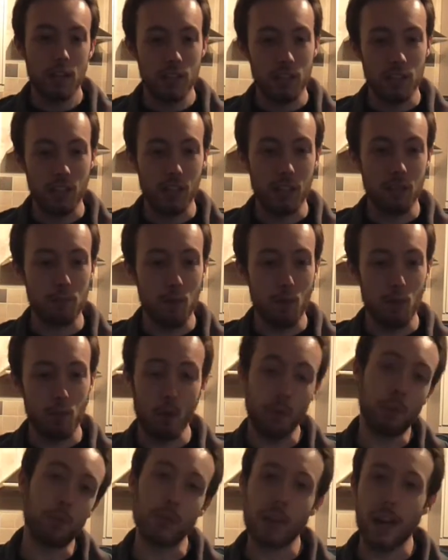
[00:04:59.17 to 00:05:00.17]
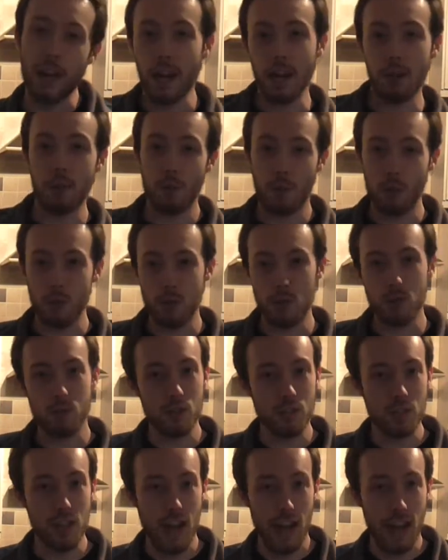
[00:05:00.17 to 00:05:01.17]
slightly more replicating what
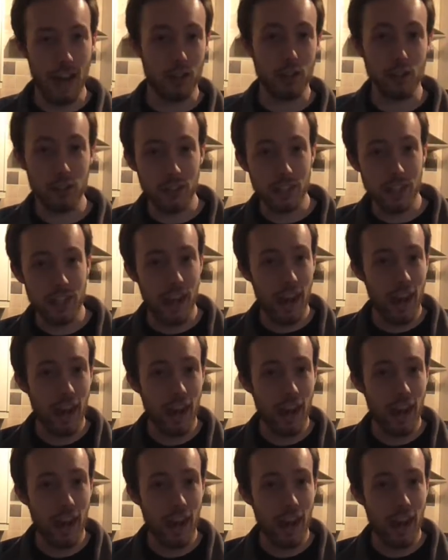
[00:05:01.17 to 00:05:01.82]
Ryuji actually